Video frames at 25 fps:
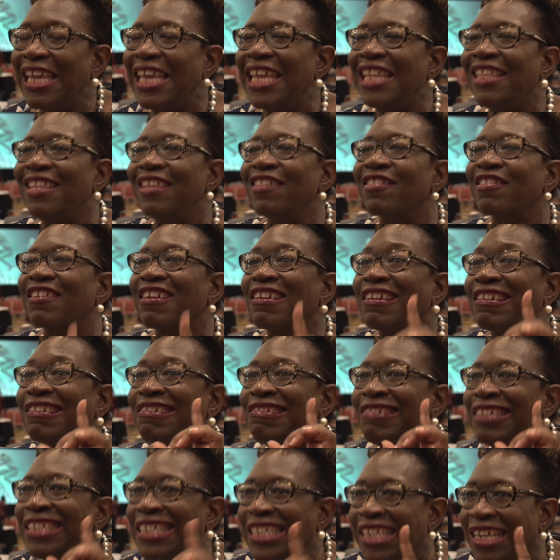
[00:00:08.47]
It is
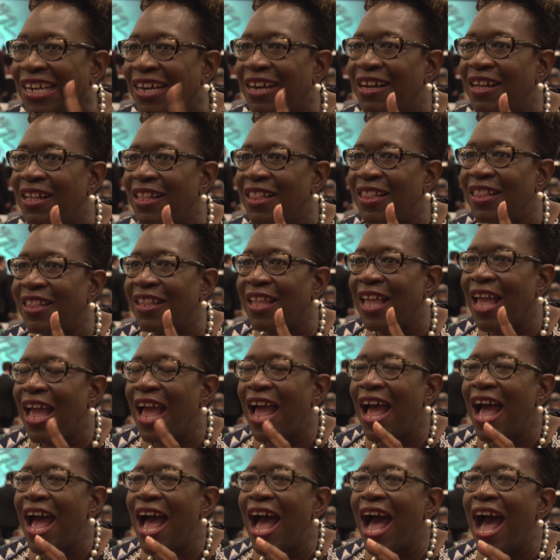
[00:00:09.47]
critical
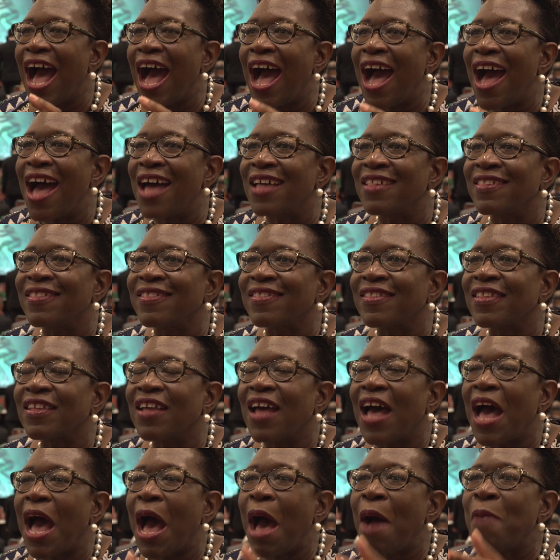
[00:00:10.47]
as
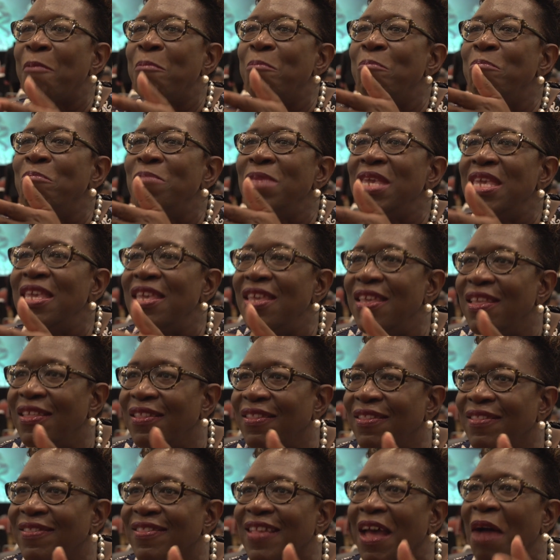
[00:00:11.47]
a
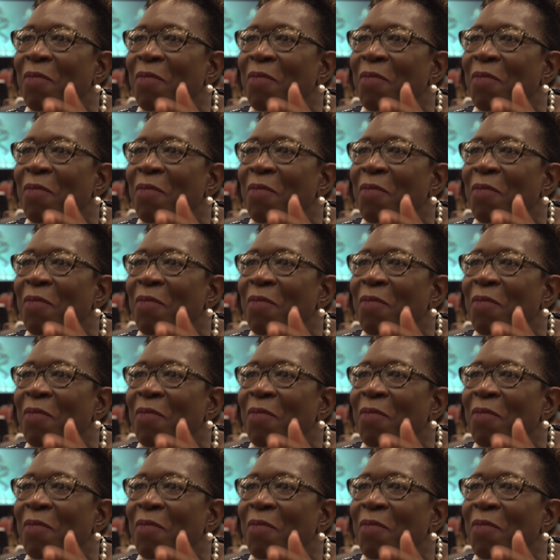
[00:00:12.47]
means,